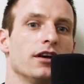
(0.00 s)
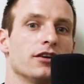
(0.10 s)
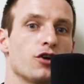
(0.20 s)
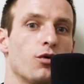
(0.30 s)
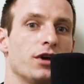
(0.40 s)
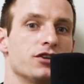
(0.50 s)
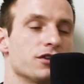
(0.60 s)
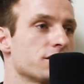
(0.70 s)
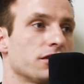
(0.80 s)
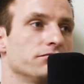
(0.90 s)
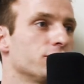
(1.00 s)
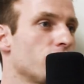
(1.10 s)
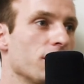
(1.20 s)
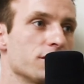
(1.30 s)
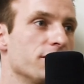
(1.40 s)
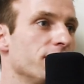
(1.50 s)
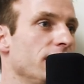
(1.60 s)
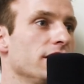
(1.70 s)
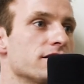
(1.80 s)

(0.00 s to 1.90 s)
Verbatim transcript: So we just charge them a fee to